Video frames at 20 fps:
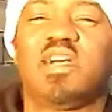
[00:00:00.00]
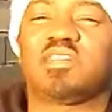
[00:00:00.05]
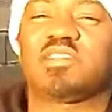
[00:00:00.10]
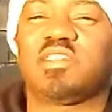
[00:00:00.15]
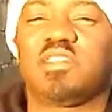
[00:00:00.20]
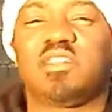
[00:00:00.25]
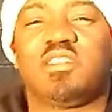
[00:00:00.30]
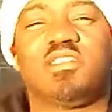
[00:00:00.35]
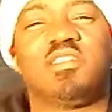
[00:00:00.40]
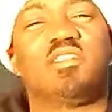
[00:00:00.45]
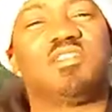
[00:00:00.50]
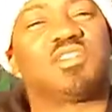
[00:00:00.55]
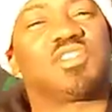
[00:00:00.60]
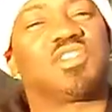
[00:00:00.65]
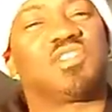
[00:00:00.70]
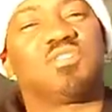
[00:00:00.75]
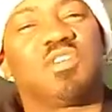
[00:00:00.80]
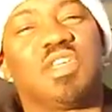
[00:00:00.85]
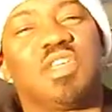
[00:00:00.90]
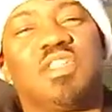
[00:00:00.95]
hustling in the
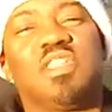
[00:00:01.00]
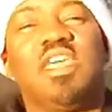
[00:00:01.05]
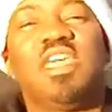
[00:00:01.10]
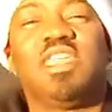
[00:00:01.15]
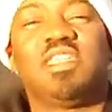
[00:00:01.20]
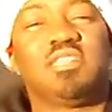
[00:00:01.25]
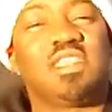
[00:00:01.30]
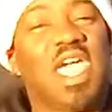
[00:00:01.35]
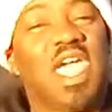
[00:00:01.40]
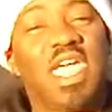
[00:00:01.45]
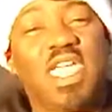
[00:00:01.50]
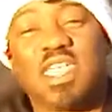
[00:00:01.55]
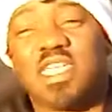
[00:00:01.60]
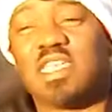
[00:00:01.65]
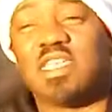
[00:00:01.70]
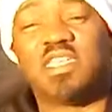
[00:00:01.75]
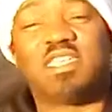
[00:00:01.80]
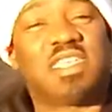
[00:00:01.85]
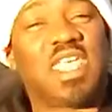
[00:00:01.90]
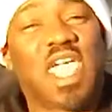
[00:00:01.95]
street
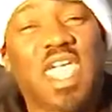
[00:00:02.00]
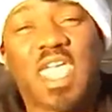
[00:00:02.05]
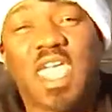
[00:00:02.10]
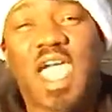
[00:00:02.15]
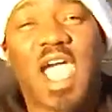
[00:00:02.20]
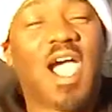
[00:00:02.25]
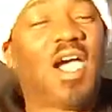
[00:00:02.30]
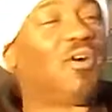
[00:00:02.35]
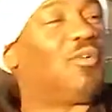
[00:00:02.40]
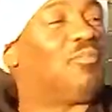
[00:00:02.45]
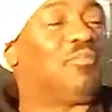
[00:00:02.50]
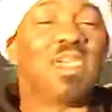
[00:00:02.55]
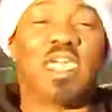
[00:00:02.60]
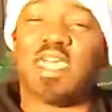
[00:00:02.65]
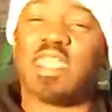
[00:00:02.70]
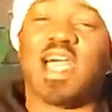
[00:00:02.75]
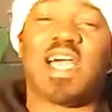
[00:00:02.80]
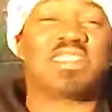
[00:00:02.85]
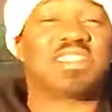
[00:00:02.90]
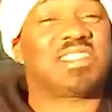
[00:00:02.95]
day in, day out.
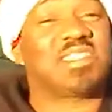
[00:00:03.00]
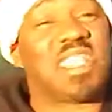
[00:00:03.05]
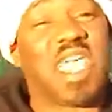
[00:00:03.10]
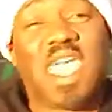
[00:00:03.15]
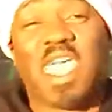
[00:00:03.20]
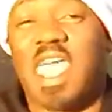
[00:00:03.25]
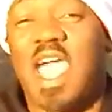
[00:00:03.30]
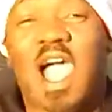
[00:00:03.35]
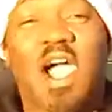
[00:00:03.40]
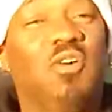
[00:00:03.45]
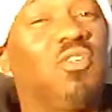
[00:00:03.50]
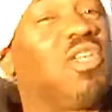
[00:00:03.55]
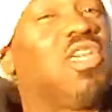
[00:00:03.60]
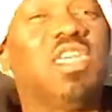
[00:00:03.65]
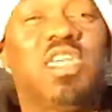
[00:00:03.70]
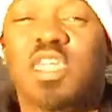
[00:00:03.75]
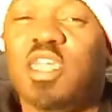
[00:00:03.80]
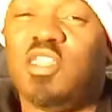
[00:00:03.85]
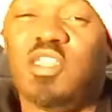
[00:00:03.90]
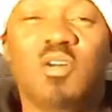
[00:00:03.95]
Man, I stay out
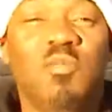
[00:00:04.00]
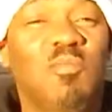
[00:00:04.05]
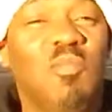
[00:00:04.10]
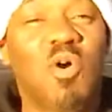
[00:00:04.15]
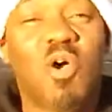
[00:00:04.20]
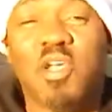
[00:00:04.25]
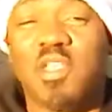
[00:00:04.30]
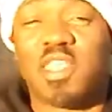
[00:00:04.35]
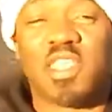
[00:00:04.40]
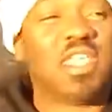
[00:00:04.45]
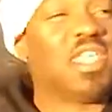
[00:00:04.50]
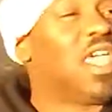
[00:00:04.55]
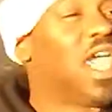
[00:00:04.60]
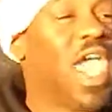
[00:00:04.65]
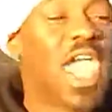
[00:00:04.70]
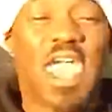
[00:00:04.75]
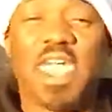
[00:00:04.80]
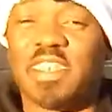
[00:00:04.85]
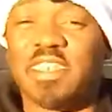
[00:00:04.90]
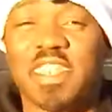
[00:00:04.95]
in the
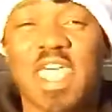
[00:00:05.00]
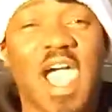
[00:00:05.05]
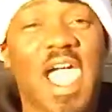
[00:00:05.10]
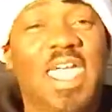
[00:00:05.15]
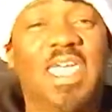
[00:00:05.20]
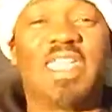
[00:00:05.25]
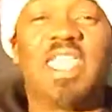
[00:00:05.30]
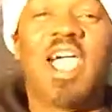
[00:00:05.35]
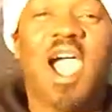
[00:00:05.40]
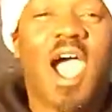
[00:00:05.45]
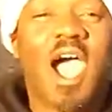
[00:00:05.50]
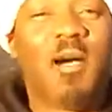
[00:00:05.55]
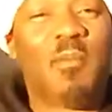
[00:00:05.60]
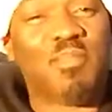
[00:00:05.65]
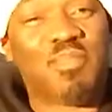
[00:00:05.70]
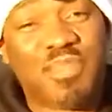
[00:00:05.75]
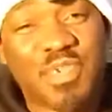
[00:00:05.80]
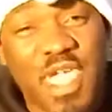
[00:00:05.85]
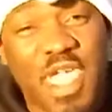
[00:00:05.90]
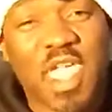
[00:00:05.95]
morning, at night,
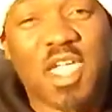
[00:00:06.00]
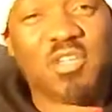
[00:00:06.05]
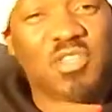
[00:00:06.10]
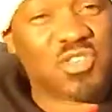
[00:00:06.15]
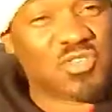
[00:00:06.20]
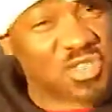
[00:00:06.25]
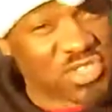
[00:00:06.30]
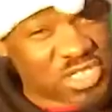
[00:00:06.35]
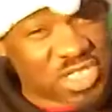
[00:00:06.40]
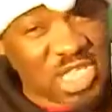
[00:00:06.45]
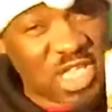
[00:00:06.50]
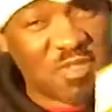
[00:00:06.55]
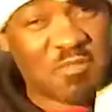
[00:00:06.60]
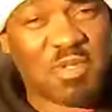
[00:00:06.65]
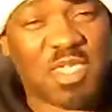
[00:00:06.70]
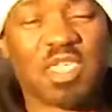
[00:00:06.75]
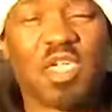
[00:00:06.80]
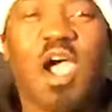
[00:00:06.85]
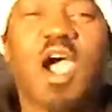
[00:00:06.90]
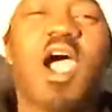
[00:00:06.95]
I'm there. You
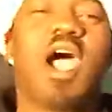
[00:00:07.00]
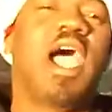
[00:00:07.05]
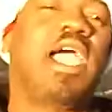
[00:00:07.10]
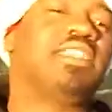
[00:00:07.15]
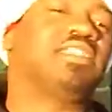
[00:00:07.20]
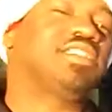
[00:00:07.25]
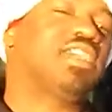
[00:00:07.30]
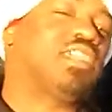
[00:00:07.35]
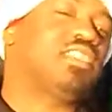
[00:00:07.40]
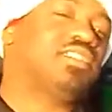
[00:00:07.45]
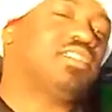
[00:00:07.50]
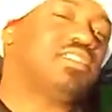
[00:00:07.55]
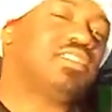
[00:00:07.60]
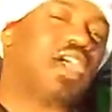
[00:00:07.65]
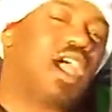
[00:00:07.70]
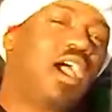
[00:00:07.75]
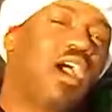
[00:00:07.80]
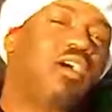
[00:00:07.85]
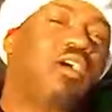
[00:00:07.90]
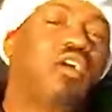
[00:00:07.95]
see me. All right, check
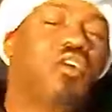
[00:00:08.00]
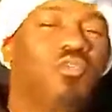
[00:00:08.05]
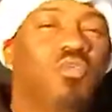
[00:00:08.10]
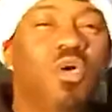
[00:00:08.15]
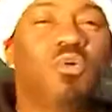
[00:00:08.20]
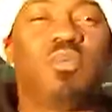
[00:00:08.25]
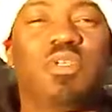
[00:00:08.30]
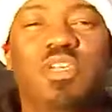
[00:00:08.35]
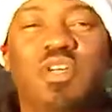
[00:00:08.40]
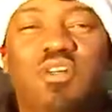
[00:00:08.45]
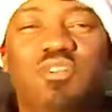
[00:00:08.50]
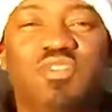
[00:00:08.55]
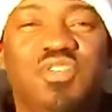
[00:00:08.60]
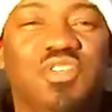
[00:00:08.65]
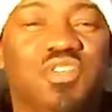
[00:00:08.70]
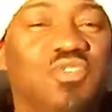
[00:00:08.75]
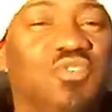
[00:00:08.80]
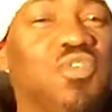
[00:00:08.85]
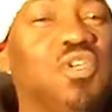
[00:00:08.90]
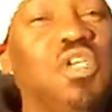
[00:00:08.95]
this out. What we
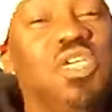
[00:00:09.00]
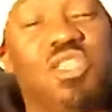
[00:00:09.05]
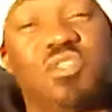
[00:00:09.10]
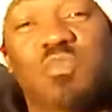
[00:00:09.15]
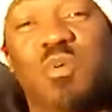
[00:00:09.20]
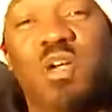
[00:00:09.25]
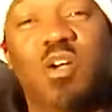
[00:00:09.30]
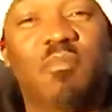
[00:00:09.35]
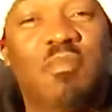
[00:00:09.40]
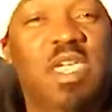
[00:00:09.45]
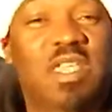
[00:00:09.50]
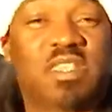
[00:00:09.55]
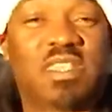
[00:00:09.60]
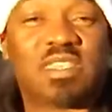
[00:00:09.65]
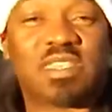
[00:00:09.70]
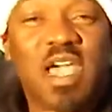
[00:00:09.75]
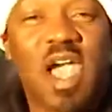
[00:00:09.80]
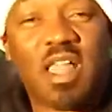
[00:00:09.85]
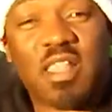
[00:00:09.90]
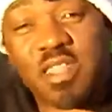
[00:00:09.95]
gonna do is we gonna
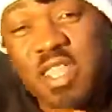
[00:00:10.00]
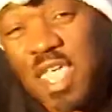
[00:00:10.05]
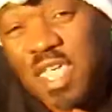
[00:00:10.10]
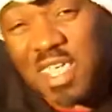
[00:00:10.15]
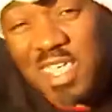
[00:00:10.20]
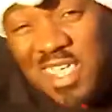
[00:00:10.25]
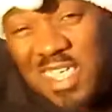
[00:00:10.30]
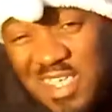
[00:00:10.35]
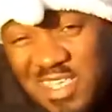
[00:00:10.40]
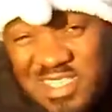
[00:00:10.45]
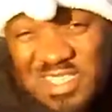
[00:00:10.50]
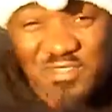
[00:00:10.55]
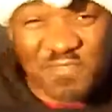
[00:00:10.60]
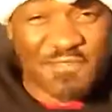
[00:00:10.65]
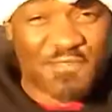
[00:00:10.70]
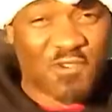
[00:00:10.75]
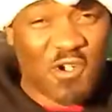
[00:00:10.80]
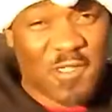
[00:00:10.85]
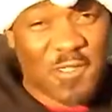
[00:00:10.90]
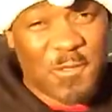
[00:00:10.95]
make this holiday
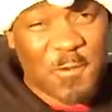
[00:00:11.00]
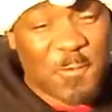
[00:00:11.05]
easy for